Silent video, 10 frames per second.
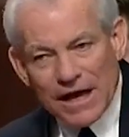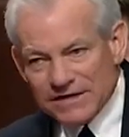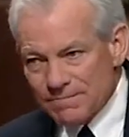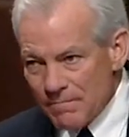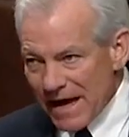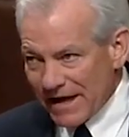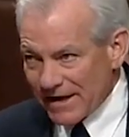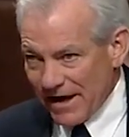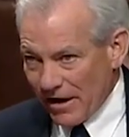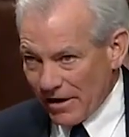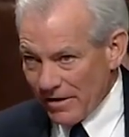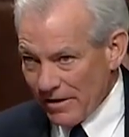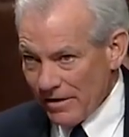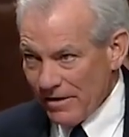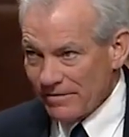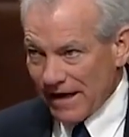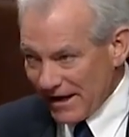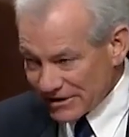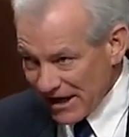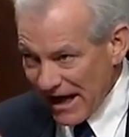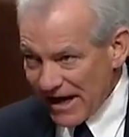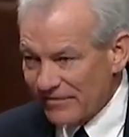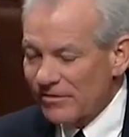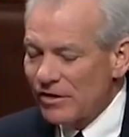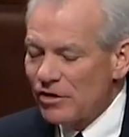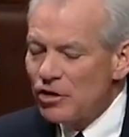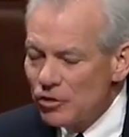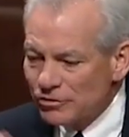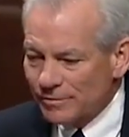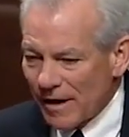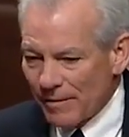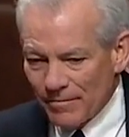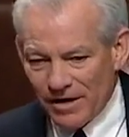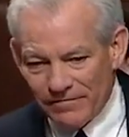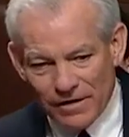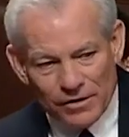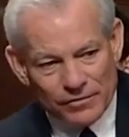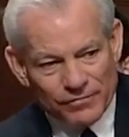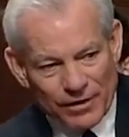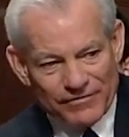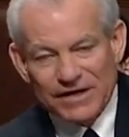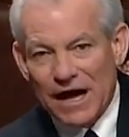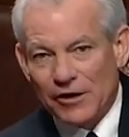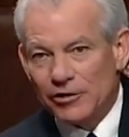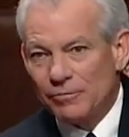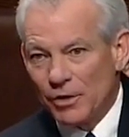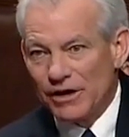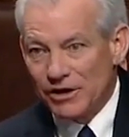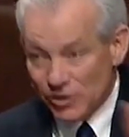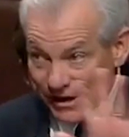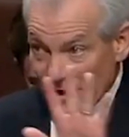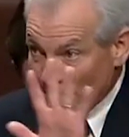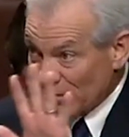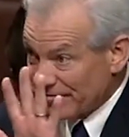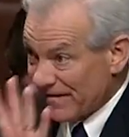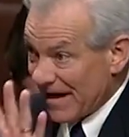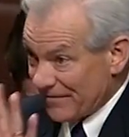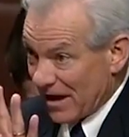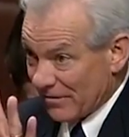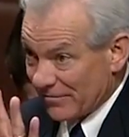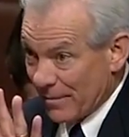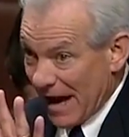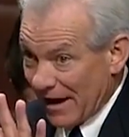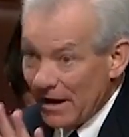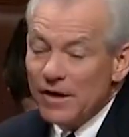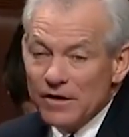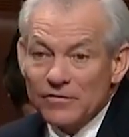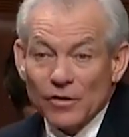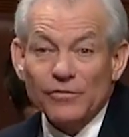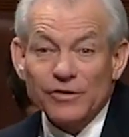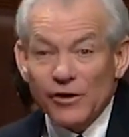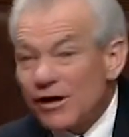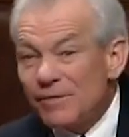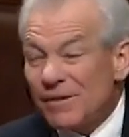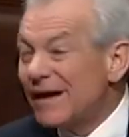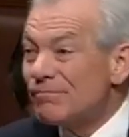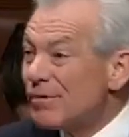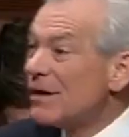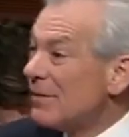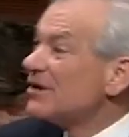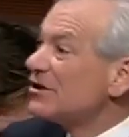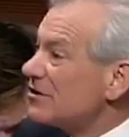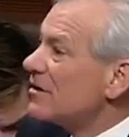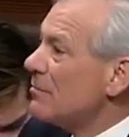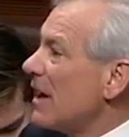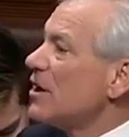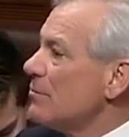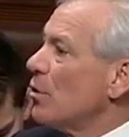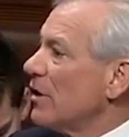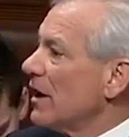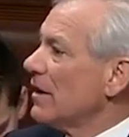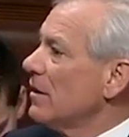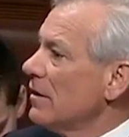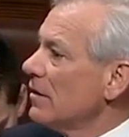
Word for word: It's Medicare that actually has the huge problem of for every dollar you put in, you get almost $5 back. Social Security, you get pretty much the money you put in,